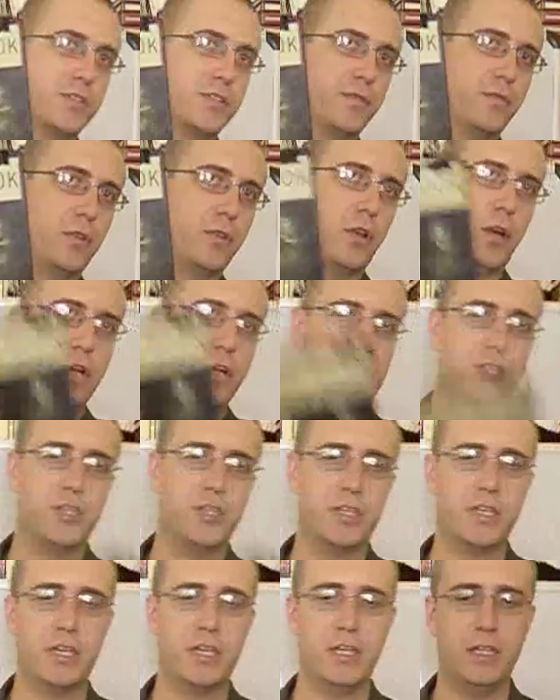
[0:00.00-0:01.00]
of
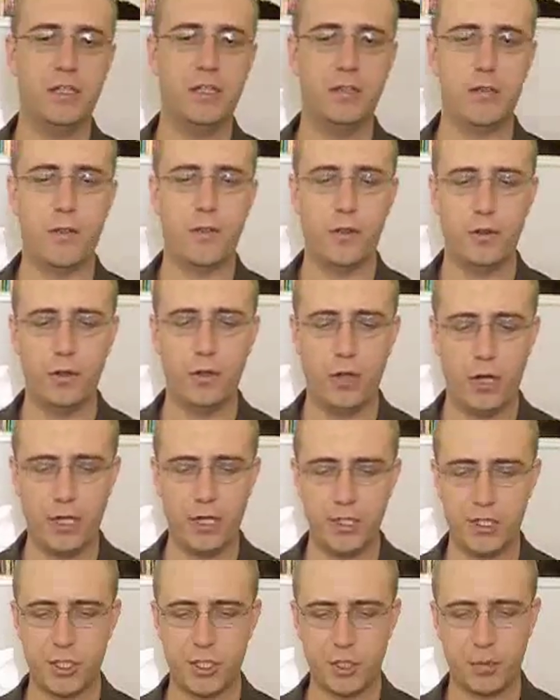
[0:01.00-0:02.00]
logic in the
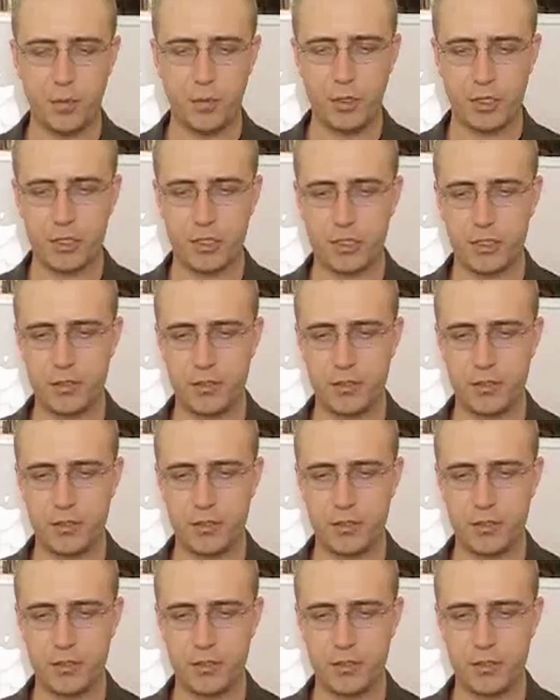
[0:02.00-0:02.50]
logic book.